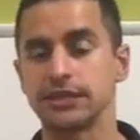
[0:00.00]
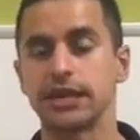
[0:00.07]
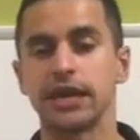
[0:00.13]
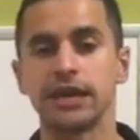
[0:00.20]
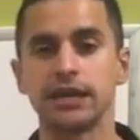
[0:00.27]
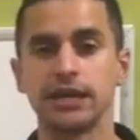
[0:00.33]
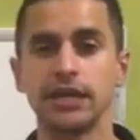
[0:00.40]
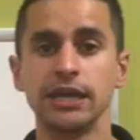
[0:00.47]

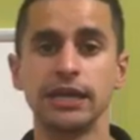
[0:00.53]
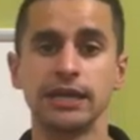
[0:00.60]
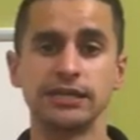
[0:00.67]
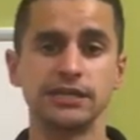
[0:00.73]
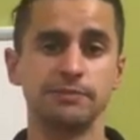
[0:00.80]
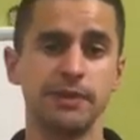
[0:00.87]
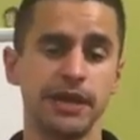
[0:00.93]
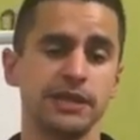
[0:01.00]
Again, it
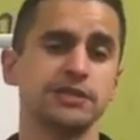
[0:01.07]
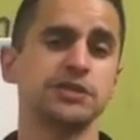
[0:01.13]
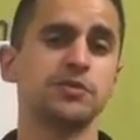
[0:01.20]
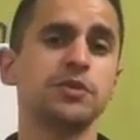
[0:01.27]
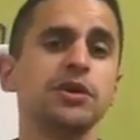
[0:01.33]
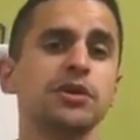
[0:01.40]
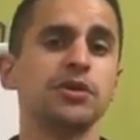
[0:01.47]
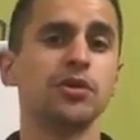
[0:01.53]
depends
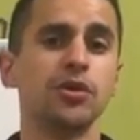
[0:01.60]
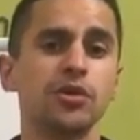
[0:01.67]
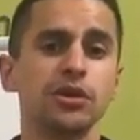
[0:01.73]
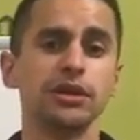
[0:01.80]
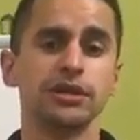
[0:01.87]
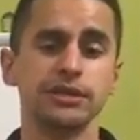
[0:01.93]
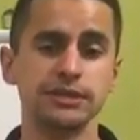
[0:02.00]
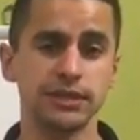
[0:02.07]
on what your
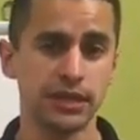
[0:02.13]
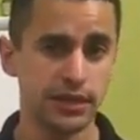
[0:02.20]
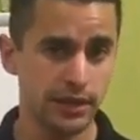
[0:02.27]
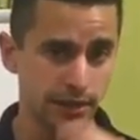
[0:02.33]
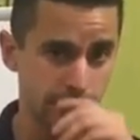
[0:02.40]
goal is